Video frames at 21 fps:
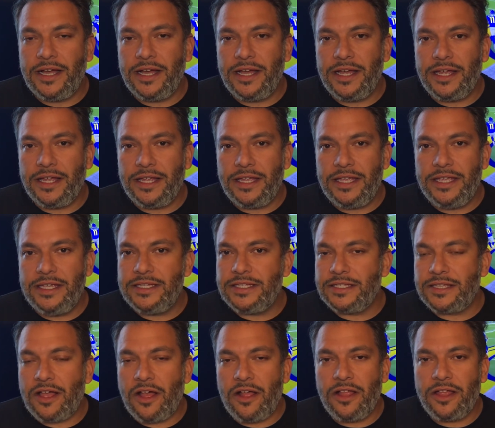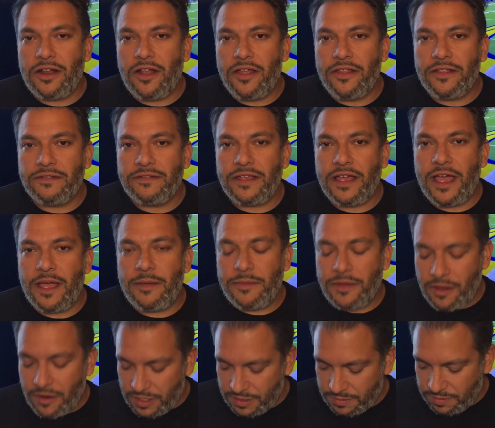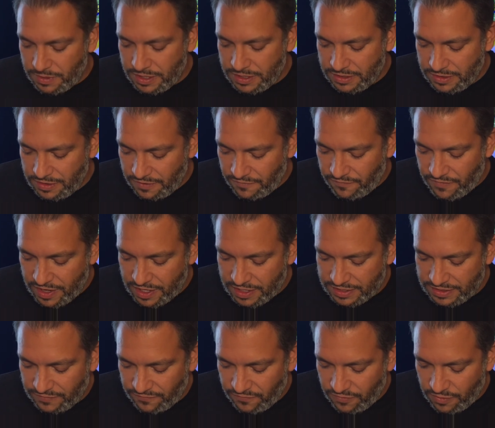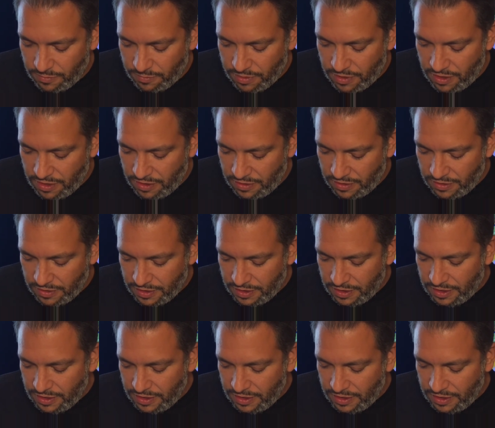He's solid all the time. He always plays good fantasy football.